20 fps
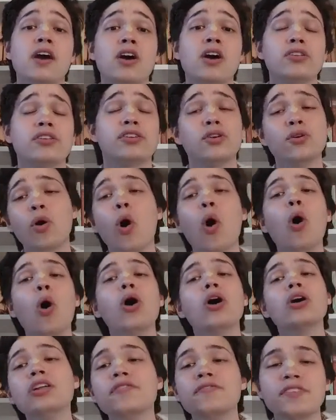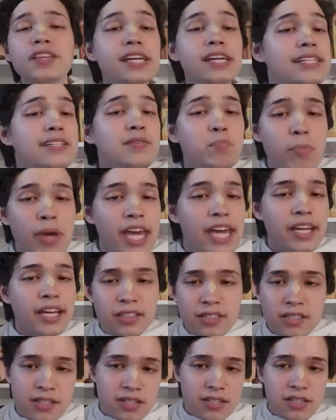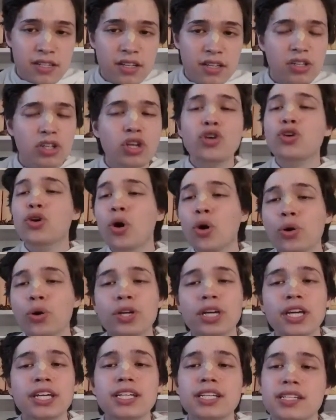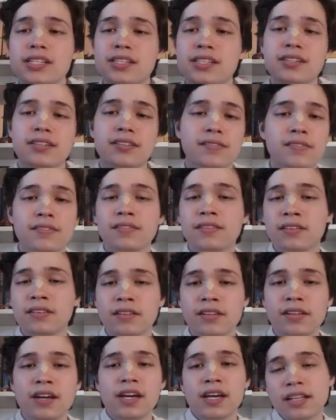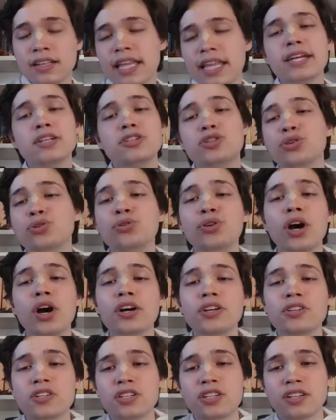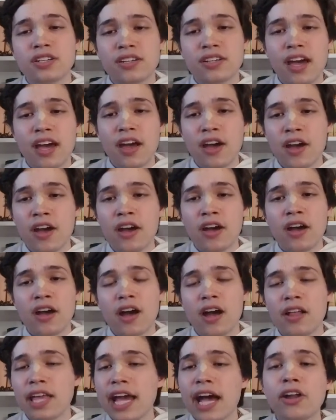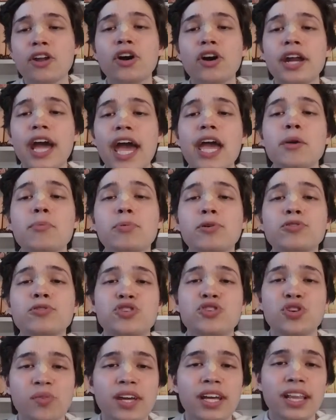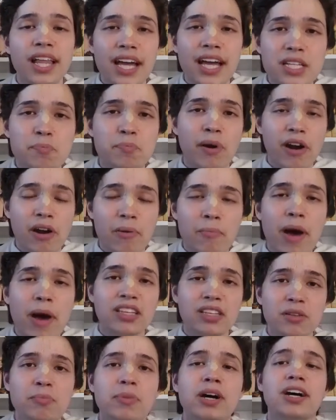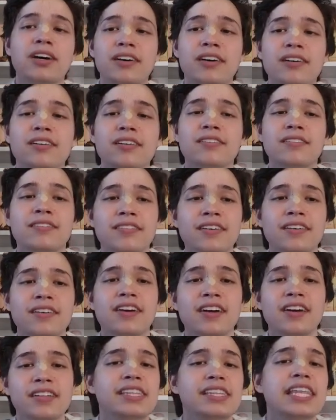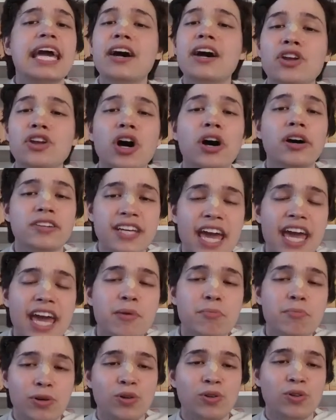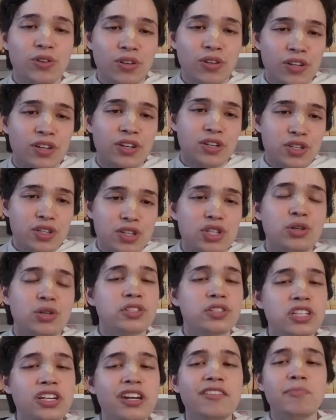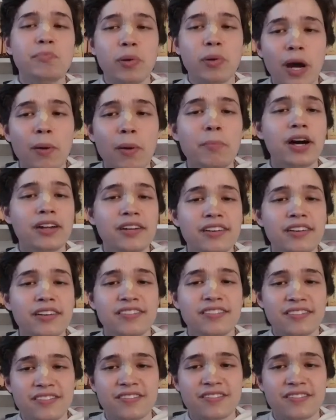Through all of these means, the yogis, they are not able to realize Paramatma. They are not able to achieve Brahman.